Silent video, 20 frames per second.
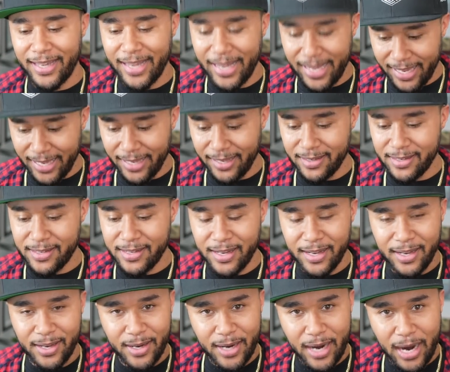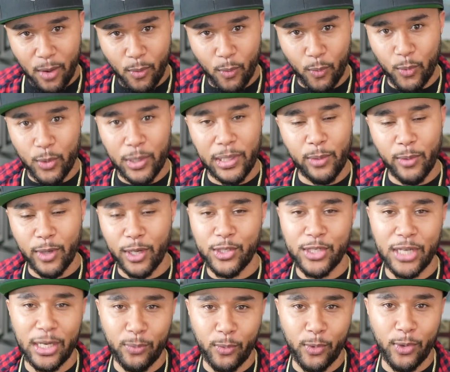and I really want to
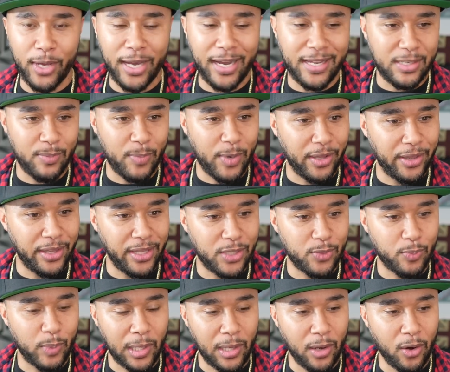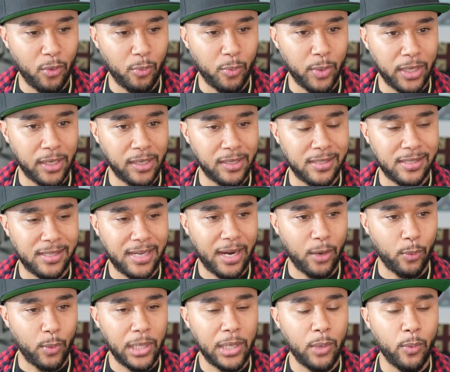chat with you guys about this below, because I
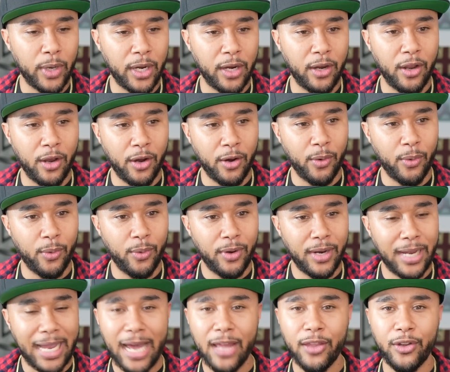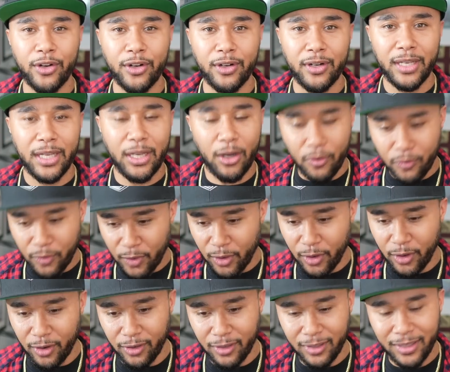really want to know, gather
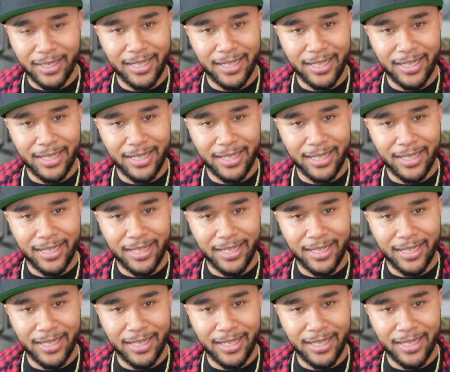overall,